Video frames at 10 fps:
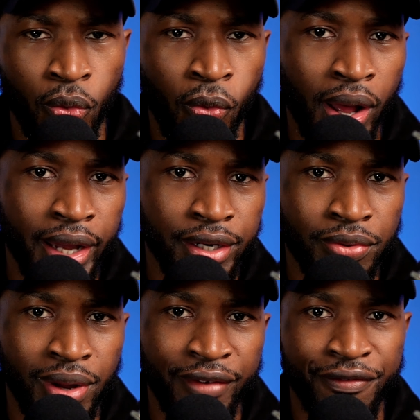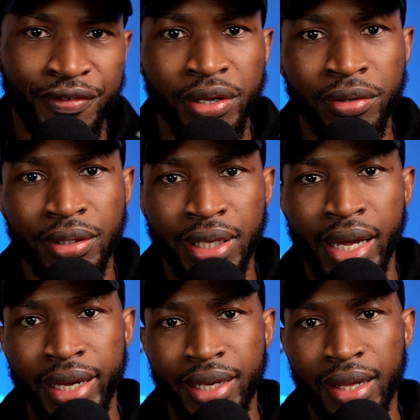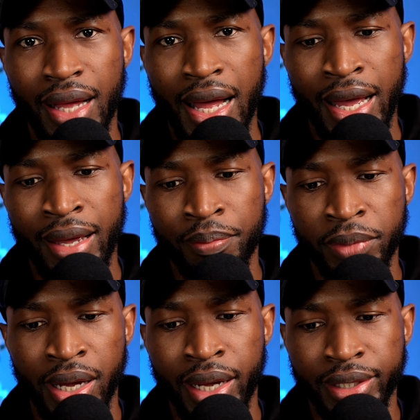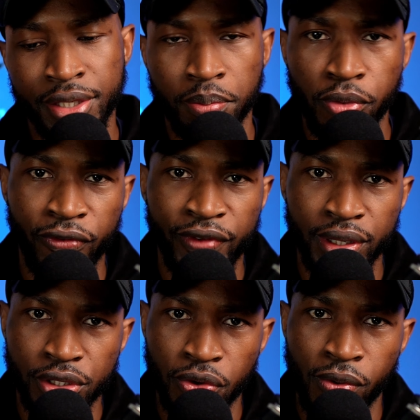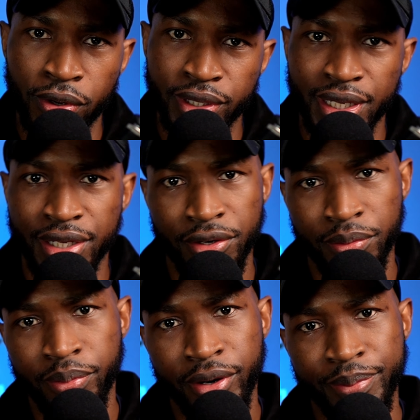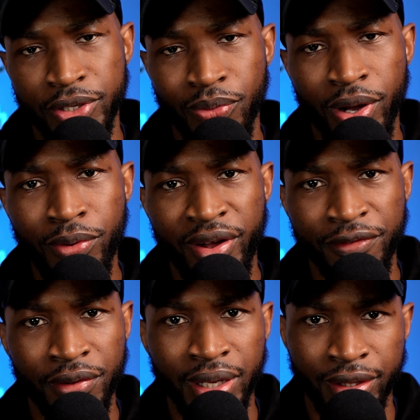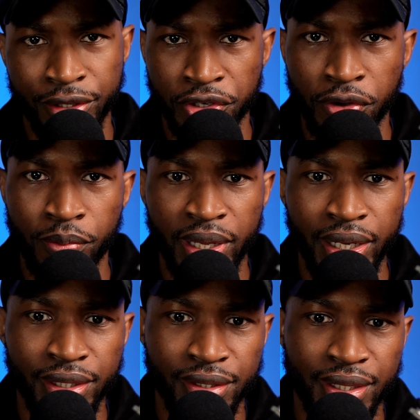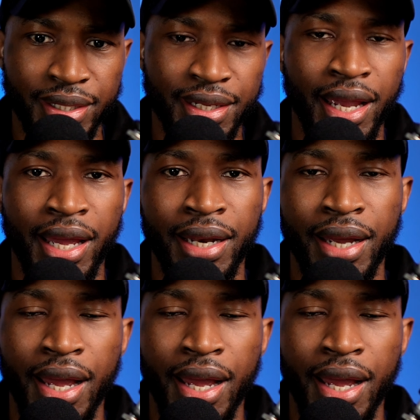Why do I feel like I am not moving towards a certain purpose? Why do I feel like there's no meaning to this? And